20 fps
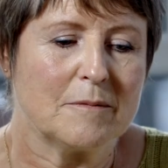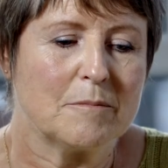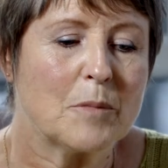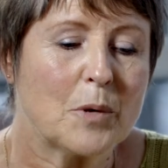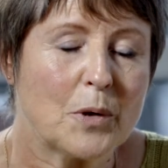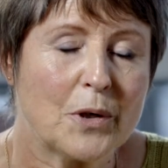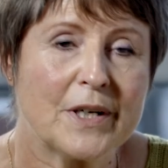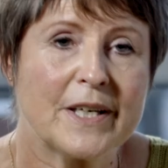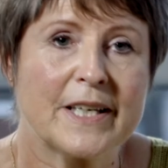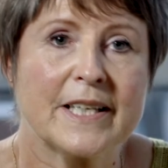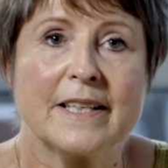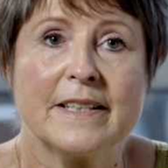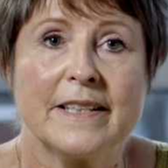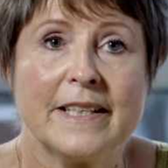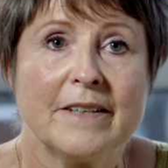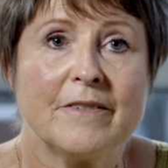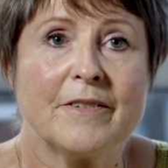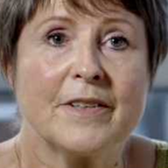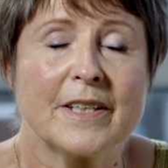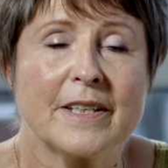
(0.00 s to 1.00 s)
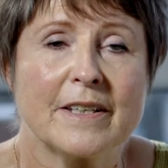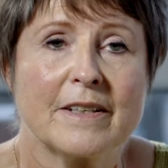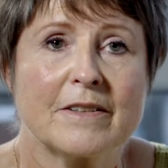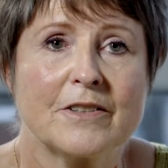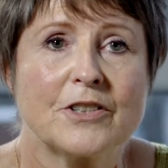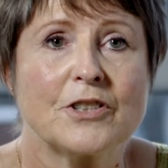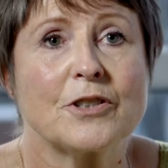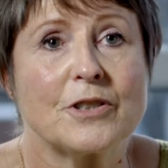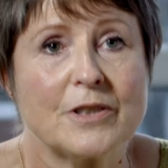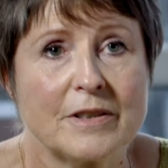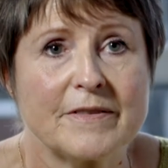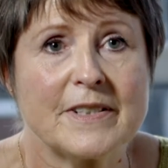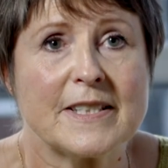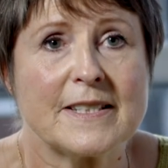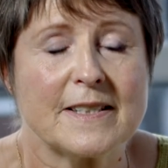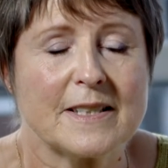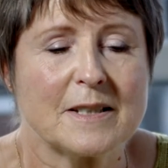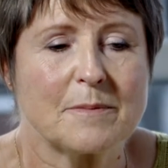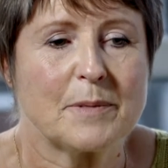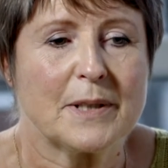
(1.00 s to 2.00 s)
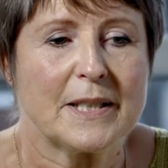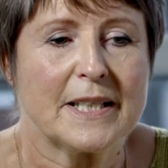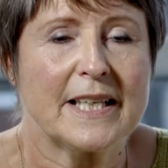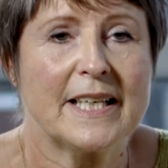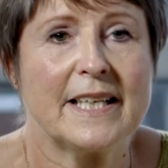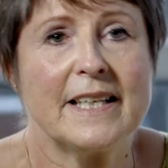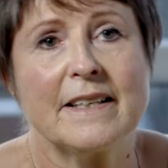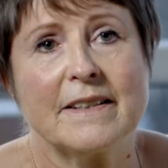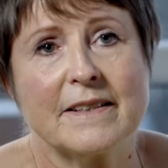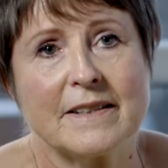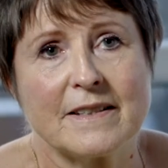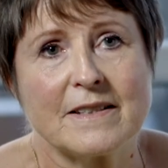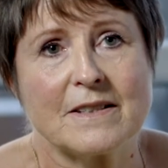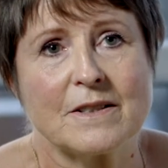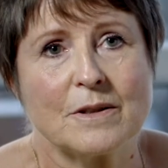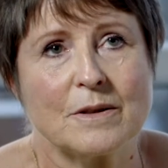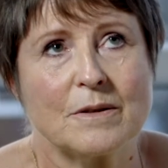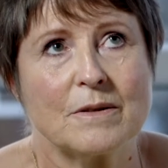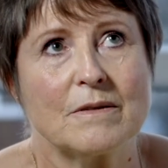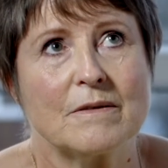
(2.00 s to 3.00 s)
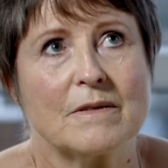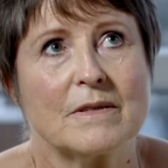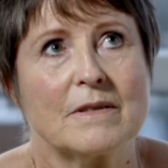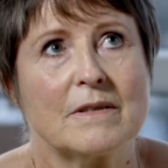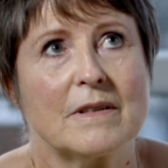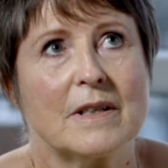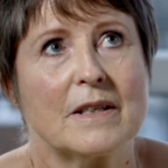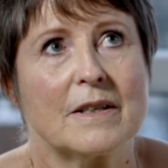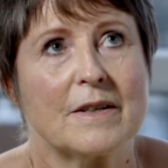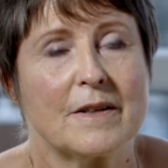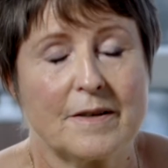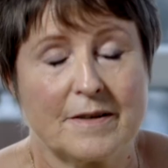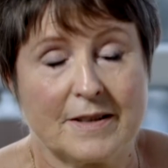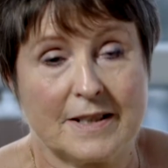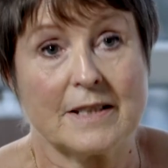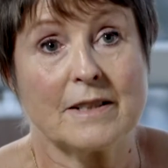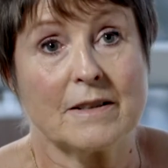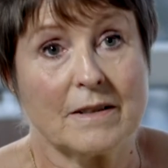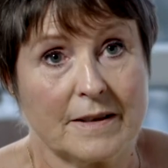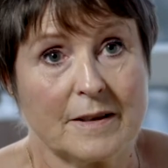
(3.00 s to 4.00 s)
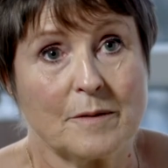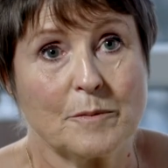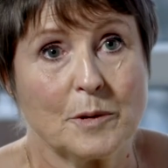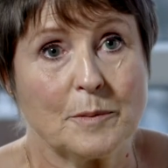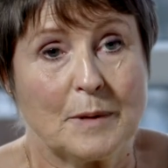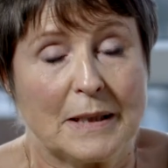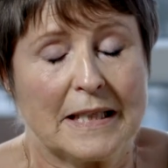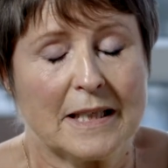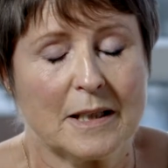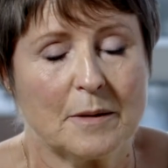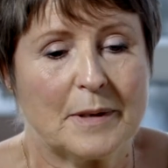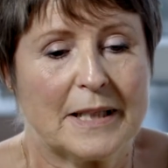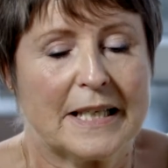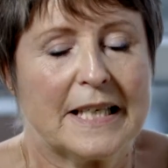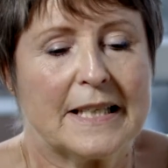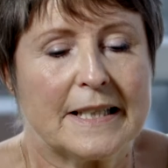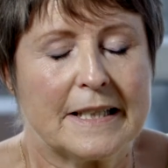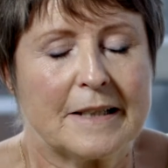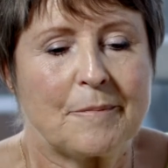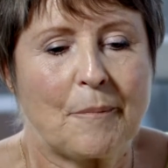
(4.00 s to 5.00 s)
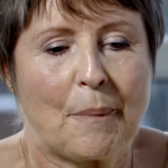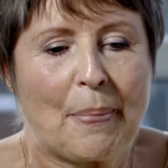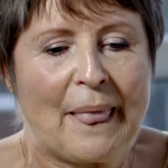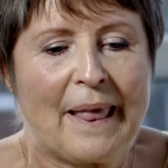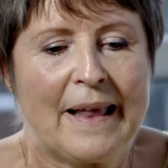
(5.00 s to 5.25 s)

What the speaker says: morning and evening short visits by carers who are still at the moment coming in